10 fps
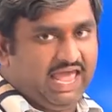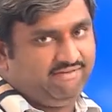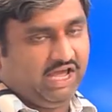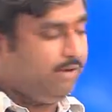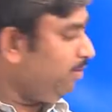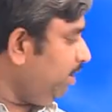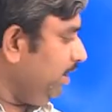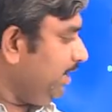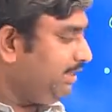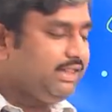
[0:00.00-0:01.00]

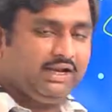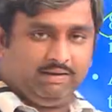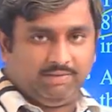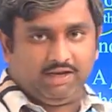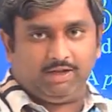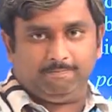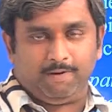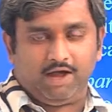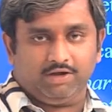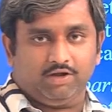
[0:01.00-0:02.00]
available in the remaining
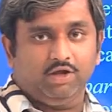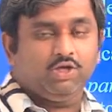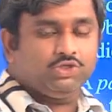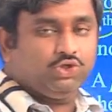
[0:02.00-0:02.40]
part.